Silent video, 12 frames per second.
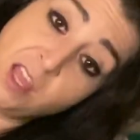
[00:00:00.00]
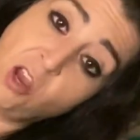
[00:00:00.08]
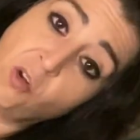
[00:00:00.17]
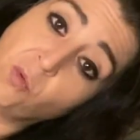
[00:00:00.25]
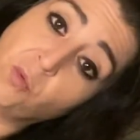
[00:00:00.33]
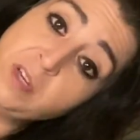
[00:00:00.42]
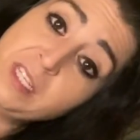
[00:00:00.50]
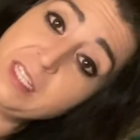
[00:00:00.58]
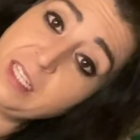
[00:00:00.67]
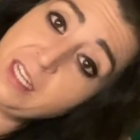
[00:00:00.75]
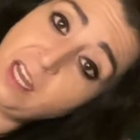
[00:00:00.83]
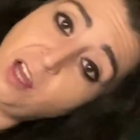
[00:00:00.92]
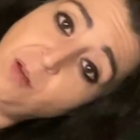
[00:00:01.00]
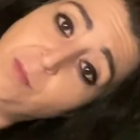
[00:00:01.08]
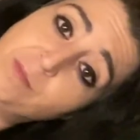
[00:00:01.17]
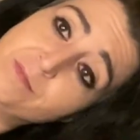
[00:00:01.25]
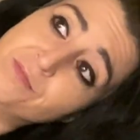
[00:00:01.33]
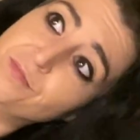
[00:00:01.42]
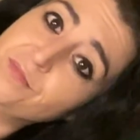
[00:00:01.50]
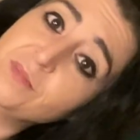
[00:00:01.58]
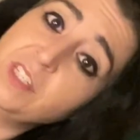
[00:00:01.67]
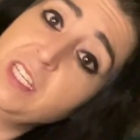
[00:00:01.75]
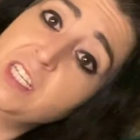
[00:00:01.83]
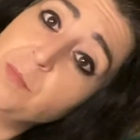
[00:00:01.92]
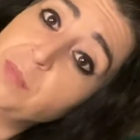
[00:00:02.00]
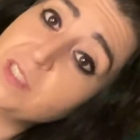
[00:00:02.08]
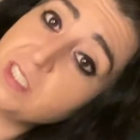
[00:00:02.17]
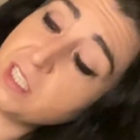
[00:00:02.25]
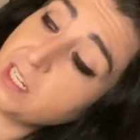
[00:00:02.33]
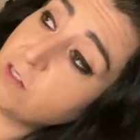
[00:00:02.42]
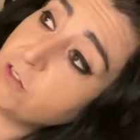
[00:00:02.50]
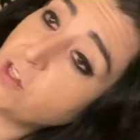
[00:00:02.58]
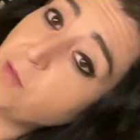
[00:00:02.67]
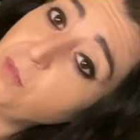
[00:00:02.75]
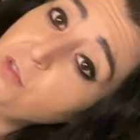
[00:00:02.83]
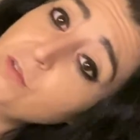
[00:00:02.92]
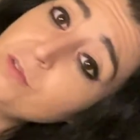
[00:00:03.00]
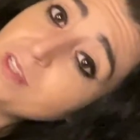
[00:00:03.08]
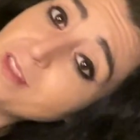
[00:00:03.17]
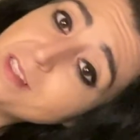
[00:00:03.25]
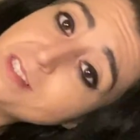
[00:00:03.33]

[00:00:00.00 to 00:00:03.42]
really link up with the cycles of the moon. This